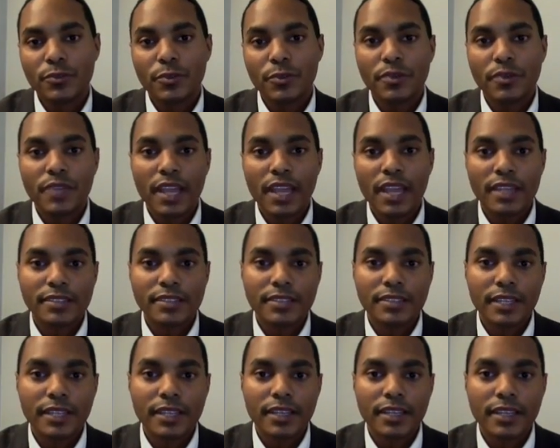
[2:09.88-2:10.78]

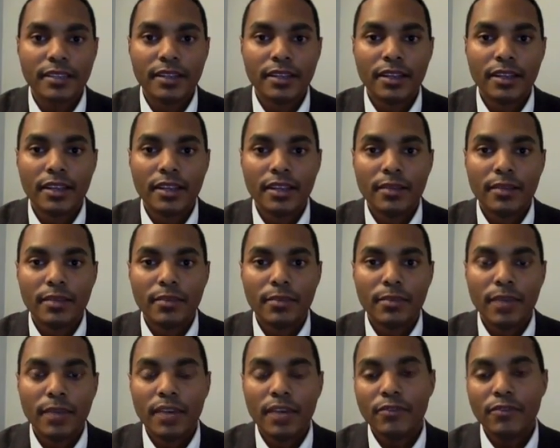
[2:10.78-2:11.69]
Afghanistan. But
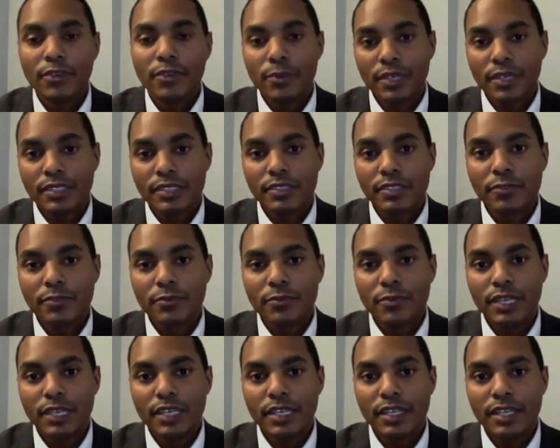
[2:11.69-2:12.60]
my view is if
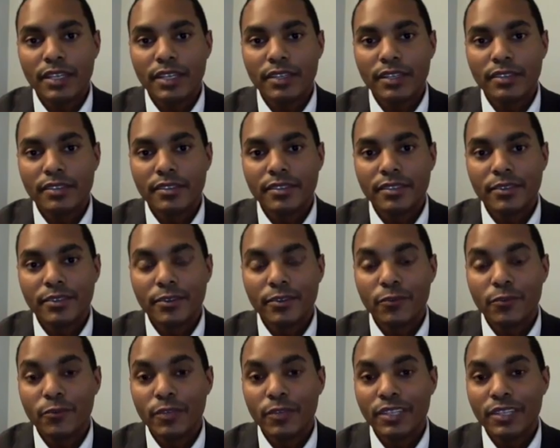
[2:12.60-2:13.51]
we can, you know, if
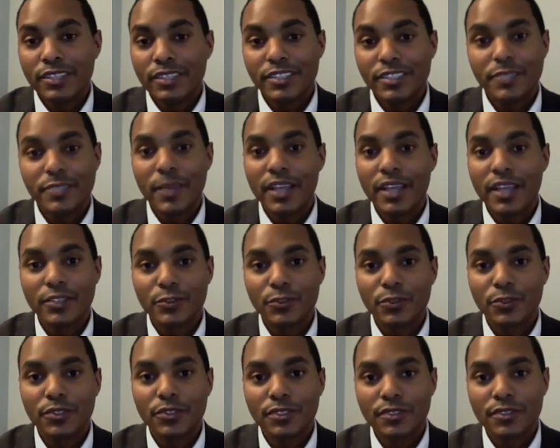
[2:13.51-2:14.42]
we can spend
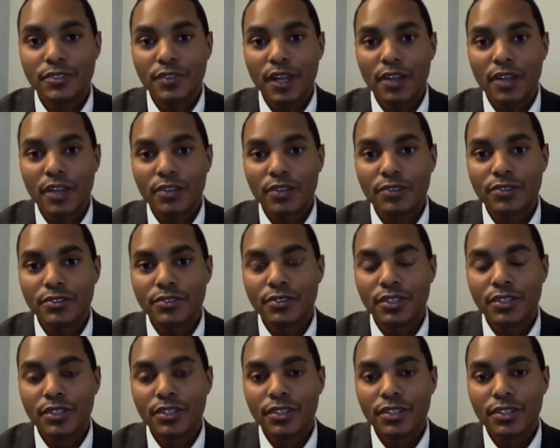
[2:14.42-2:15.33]
trillions of dollars
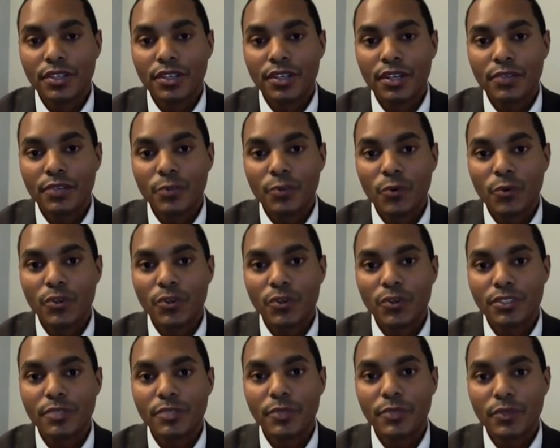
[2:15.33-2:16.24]
on wars
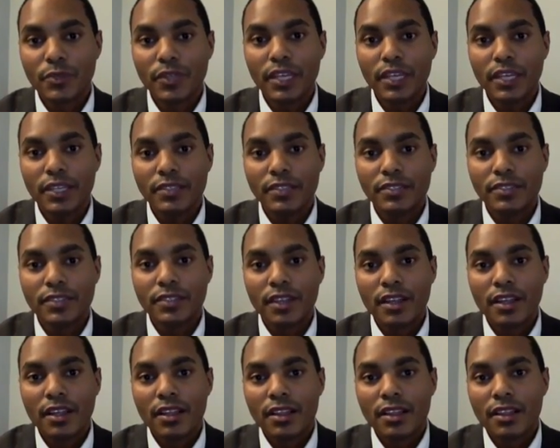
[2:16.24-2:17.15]
in the Middle East,
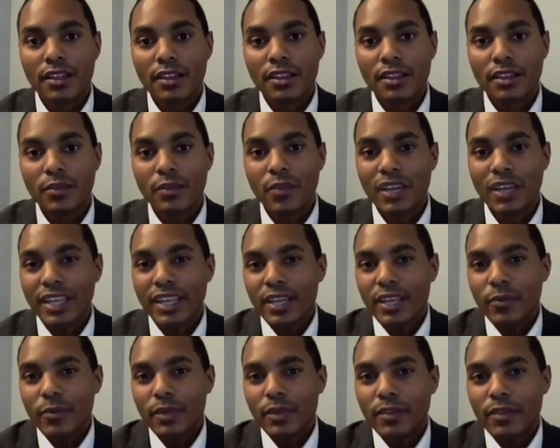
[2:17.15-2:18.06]
then why
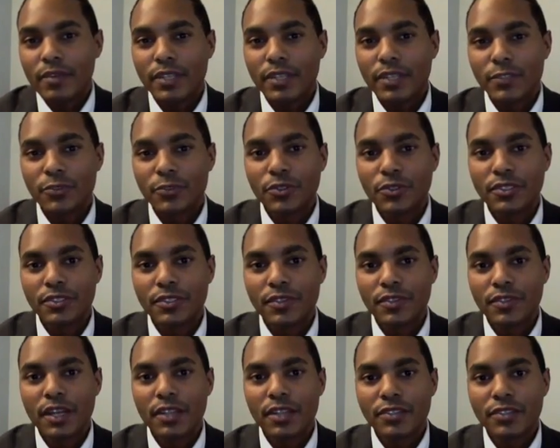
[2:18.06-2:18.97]
can't we invest trillions of
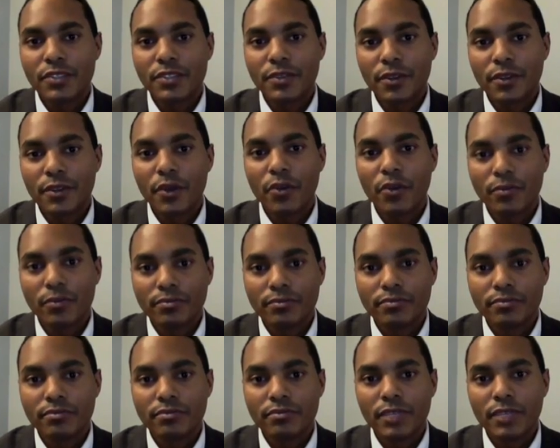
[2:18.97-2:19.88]
dollars here at home
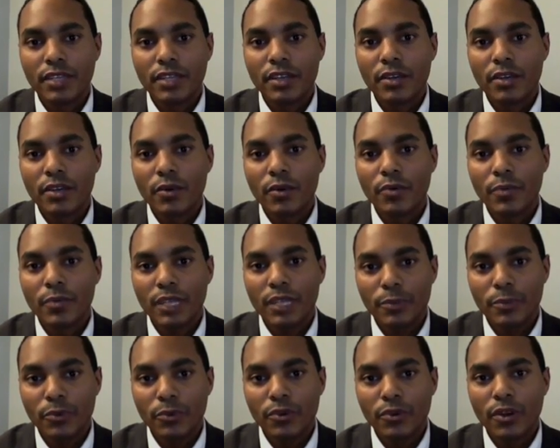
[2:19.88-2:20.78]
mm. in our own
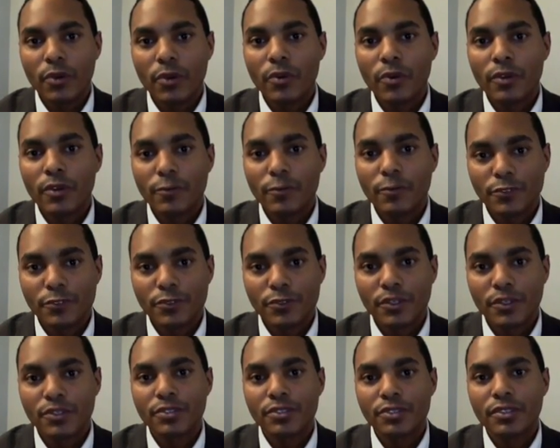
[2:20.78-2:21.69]
people, in our own
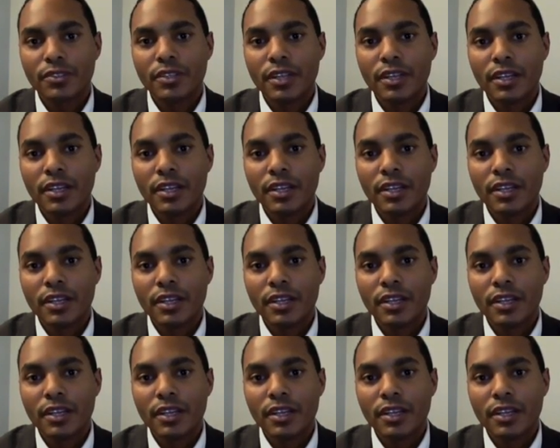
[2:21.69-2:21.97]
infrastructure?